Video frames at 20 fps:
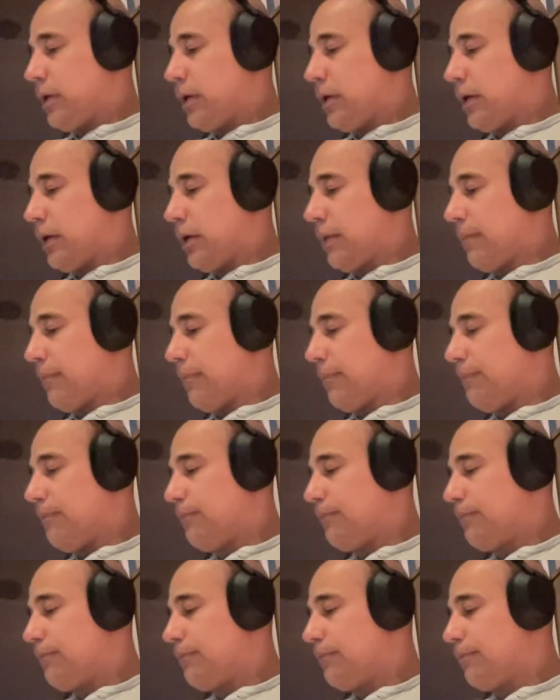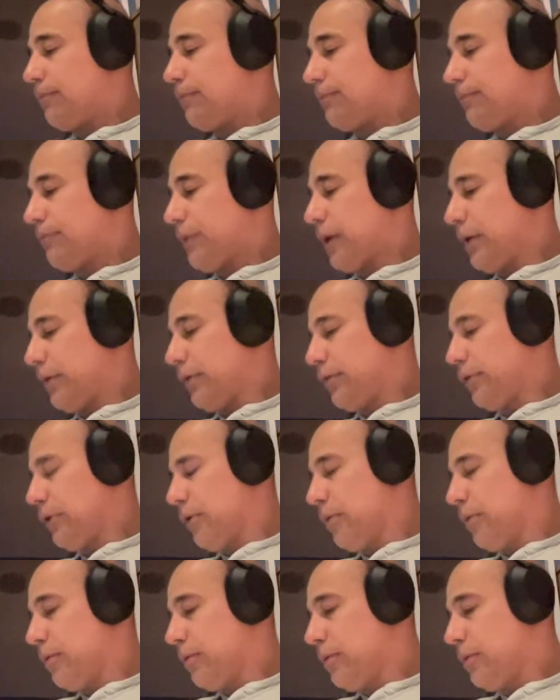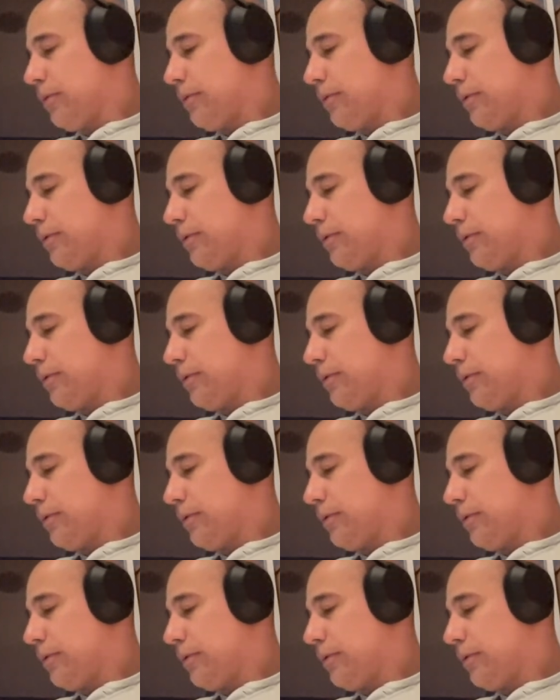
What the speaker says: And so,